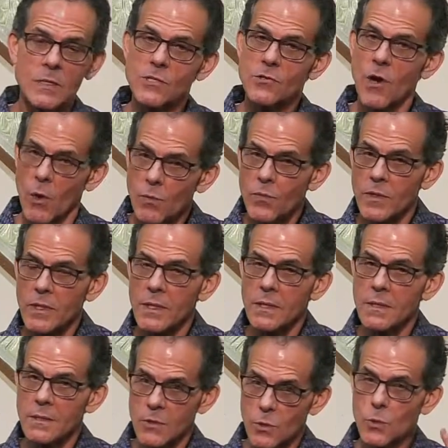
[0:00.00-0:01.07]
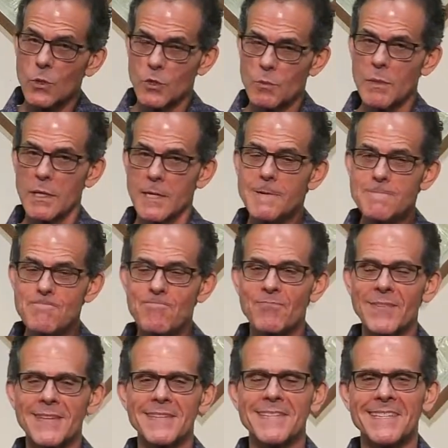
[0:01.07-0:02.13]
which hopefully you would be,
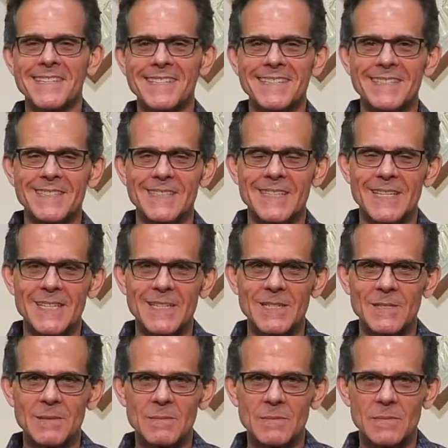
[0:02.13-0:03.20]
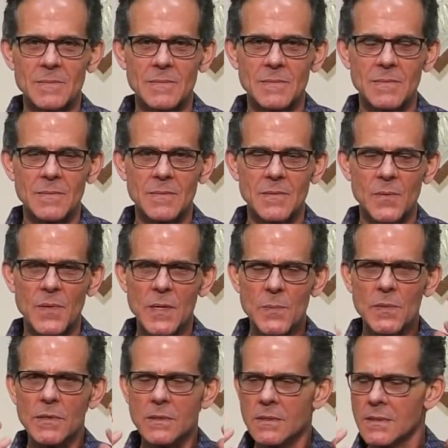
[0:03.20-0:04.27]
the
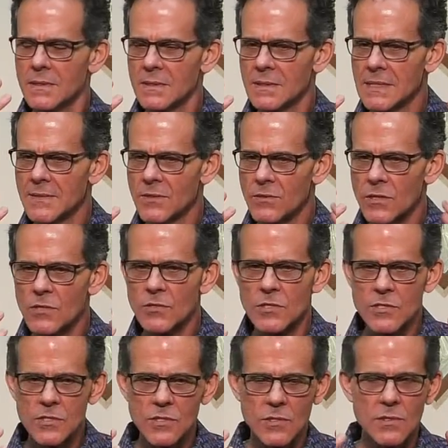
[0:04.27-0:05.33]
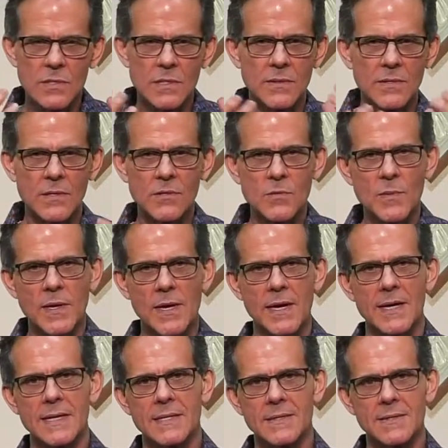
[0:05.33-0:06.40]
people in the grocery store and those
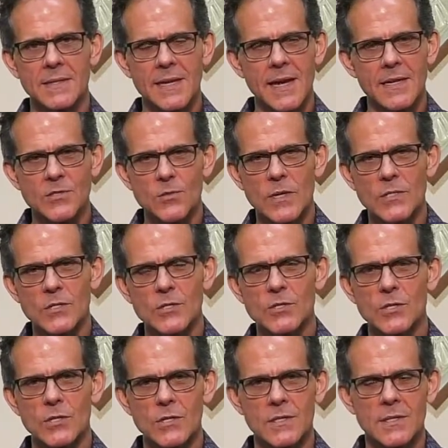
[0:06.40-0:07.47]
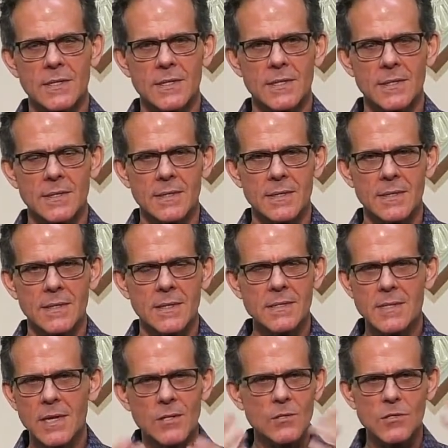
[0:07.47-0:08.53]
behind the cash register can
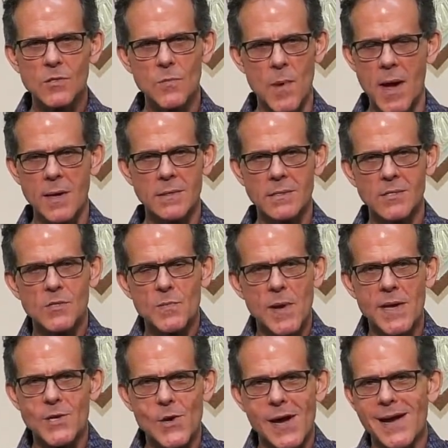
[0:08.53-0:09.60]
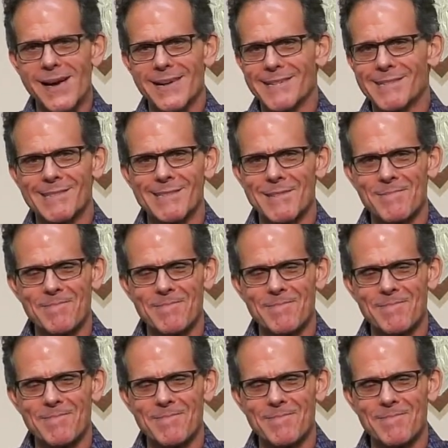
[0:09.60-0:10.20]
tell you're smiling just by your eyes.